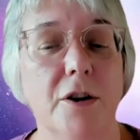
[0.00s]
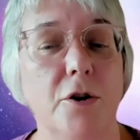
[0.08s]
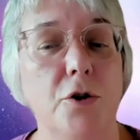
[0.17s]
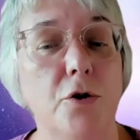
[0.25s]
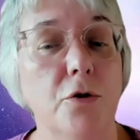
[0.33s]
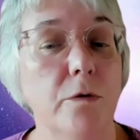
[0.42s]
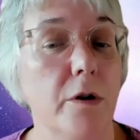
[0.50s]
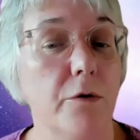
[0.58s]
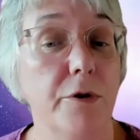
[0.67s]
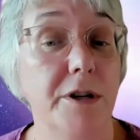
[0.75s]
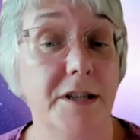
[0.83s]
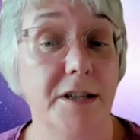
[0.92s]
you will
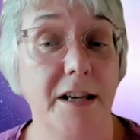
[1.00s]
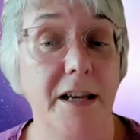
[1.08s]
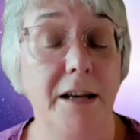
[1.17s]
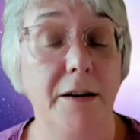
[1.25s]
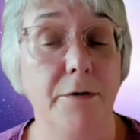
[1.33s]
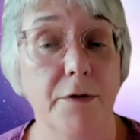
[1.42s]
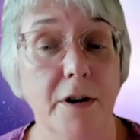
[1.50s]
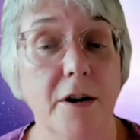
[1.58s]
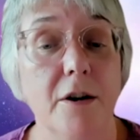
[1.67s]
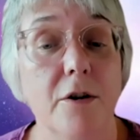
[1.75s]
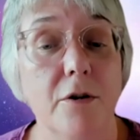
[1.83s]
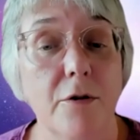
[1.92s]
receive
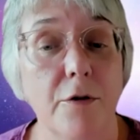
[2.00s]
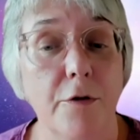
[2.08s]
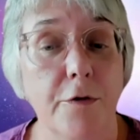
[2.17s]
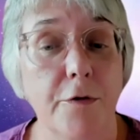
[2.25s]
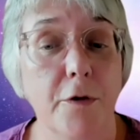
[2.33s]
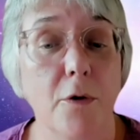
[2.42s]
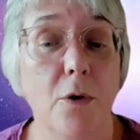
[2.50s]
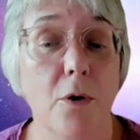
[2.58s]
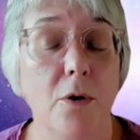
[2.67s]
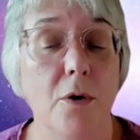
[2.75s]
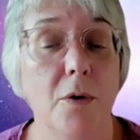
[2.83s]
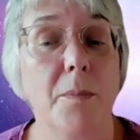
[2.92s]

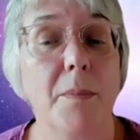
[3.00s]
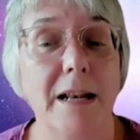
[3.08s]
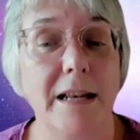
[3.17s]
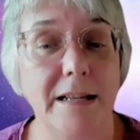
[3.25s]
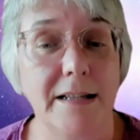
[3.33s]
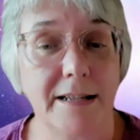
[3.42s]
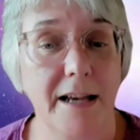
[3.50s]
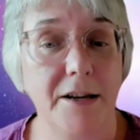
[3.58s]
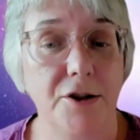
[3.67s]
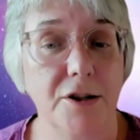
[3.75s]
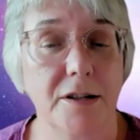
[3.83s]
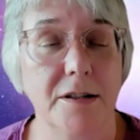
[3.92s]
4
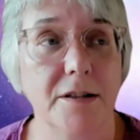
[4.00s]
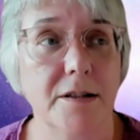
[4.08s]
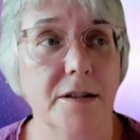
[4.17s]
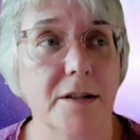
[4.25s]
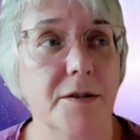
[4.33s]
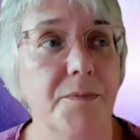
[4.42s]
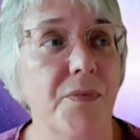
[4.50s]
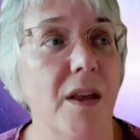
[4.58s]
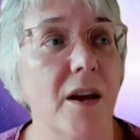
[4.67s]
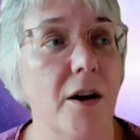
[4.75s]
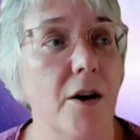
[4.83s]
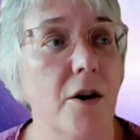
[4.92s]
meditations,
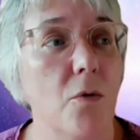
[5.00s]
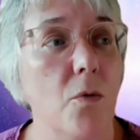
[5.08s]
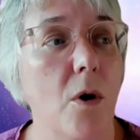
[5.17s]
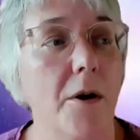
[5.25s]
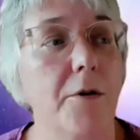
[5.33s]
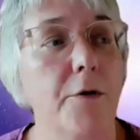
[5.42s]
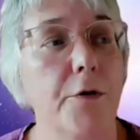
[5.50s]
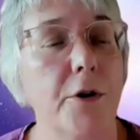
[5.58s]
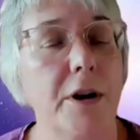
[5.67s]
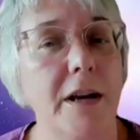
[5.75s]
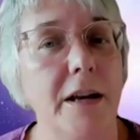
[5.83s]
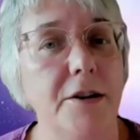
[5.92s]
one for
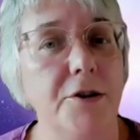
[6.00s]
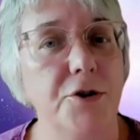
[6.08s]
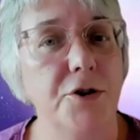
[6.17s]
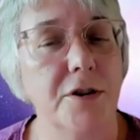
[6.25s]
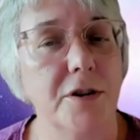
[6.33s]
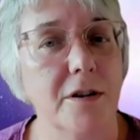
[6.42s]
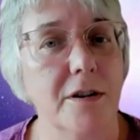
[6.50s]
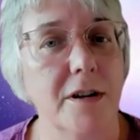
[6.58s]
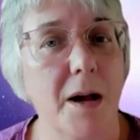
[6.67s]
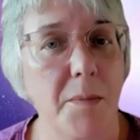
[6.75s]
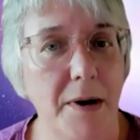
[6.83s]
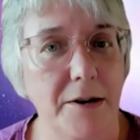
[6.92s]
each
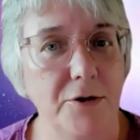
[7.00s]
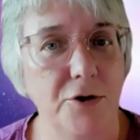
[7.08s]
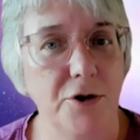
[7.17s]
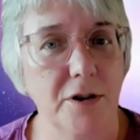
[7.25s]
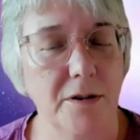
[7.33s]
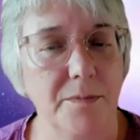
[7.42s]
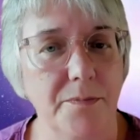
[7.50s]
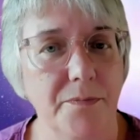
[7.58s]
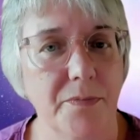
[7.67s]
dimension,